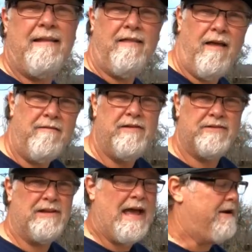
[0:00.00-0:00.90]
love
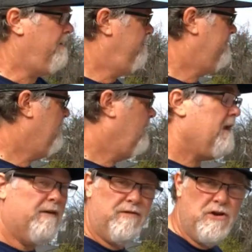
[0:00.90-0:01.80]
this ladder.
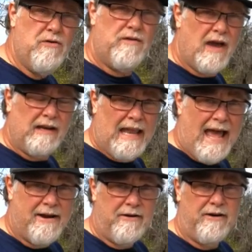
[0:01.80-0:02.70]
If you've got a
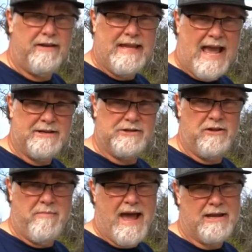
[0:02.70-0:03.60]
ladder attached to
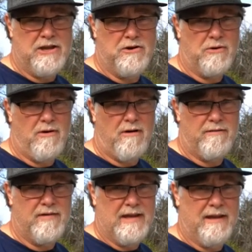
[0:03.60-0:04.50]
the back of your
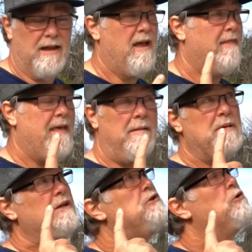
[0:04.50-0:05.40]
RV, that
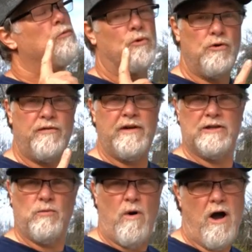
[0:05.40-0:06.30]
means your roof
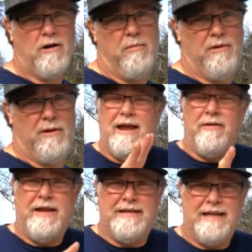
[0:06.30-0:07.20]
is walkable. Now,
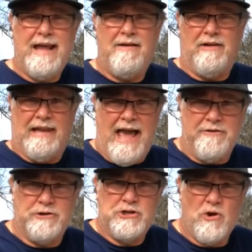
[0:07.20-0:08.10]
they did have a
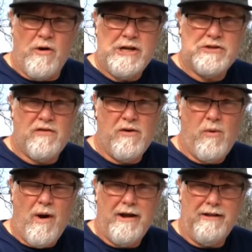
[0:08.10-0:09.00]
ladder shortage for a
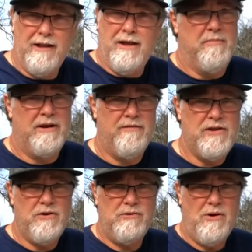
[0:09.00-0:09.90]
while, but if
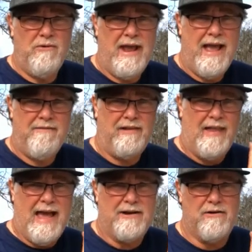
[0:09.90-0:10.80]
you don't have a
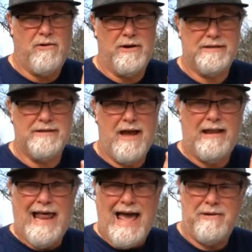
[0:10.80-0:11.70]
ladder or it's not
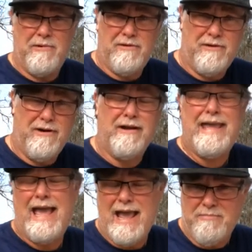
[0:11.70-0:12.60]
ladder
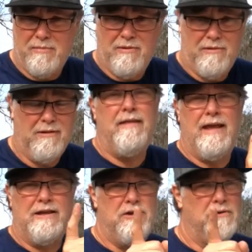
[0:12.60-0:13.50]
capable,
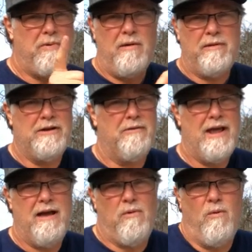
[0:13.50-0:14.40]
then you probably don't
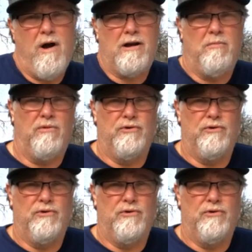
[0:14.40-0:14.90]
have a walkable